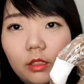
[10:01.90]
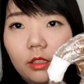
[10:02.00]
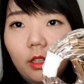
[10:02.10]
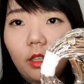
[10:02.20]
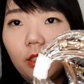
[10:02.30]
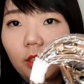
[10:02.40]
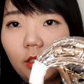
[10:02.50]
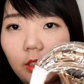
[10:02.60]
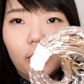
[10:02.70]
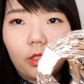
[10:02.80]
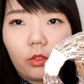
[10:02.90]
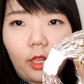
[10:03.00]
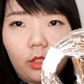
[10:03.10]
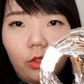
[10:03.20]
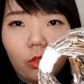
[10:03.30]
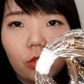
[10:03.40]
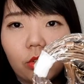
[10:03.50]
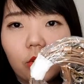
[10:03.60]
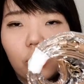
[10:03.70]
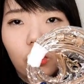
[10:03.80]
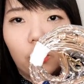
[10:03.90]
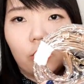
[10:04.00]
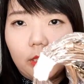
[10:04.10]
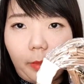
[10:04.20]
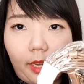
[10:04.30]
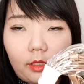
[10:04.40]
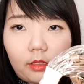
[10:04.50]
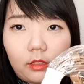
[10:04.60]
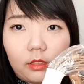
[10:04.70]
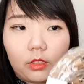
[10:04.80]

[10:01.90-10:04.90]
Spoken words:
sling that you can use to this bag.